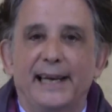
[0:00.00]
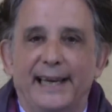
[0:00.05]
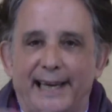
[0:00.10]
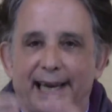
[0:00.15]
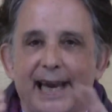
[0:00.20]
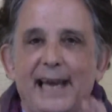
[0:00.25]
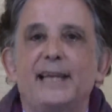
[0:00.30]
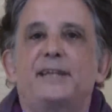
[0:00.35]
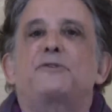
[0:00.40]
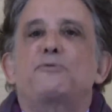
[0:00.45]

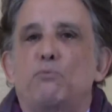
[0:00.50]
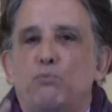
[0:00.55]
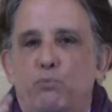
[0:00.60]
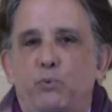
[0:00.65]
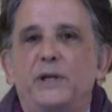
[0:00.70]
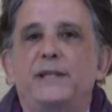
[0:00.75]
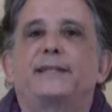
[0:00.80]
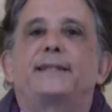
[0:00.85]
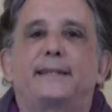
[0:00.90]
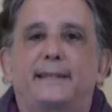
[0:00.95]
Get
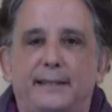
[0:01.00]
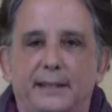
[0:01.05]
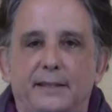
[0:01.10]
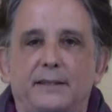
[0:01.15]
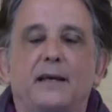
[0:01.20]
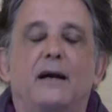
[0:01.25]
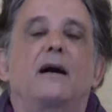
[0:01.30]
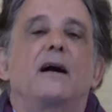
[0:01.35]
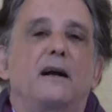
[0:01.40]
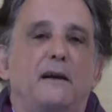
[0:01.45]
with the
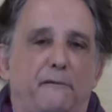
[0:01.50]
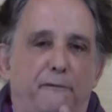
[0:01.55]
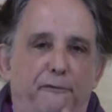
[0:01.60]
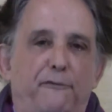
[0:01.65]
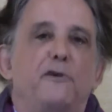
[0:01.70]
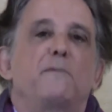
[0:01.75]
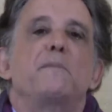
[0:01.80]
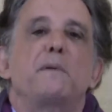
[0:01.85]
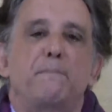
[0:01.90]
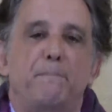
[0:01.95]
dark
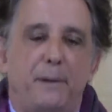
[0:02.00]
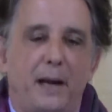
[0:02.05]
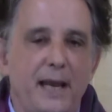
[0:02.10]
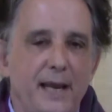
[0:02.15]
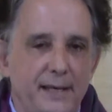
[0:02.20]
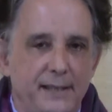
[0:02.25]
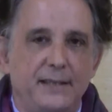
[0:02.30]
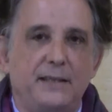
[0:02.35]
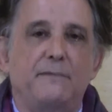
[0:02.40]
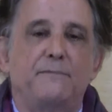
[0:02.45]
from a
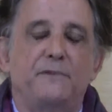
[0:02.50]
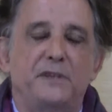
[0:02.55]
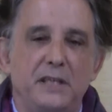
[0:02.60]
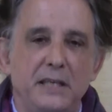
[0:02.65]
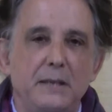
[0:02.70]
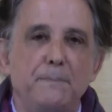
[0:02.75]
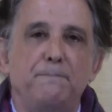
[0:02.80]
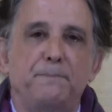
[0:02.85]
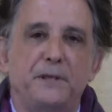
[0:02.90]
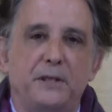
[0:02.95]
place of
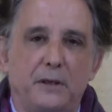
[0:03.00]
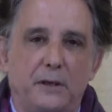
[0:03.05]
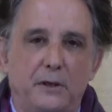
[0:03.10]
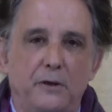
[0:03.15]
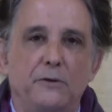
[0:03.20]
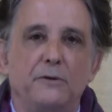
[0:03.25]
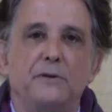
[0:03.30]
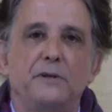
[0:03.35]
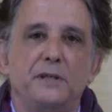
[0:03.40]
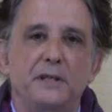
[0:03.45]
deep
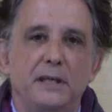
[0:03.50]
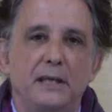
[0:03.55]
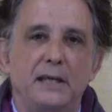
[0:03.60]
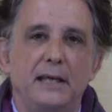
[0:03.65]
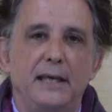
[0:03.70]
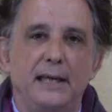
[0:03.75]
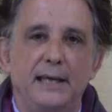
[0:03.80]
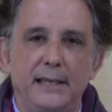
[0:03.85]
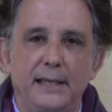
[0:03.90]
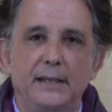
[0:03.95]
security
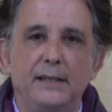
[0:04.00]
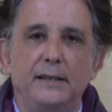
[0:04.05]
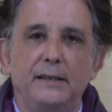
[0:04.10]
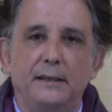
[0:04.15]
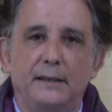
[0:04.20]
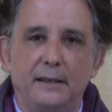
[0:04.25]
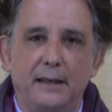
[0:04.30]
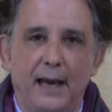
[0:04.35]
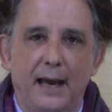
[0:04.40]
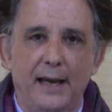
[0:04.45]
in
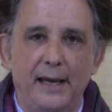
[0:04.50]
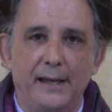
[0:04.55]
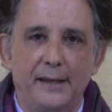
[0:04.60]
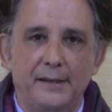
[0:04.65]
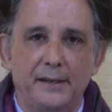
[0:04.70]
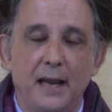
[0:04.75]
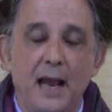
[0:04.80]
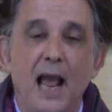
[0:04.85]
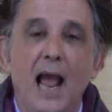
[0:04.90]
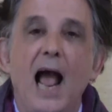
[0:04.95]
the
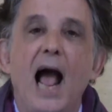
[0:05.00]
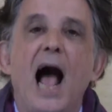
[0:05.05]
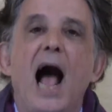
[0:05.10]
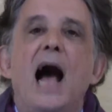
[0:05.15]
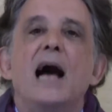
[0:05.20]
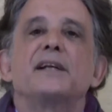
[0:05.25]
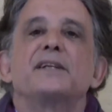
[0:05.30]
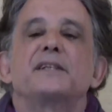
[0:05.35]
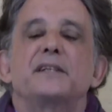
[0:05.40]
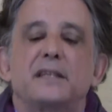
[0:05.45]
light
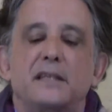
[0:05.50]
and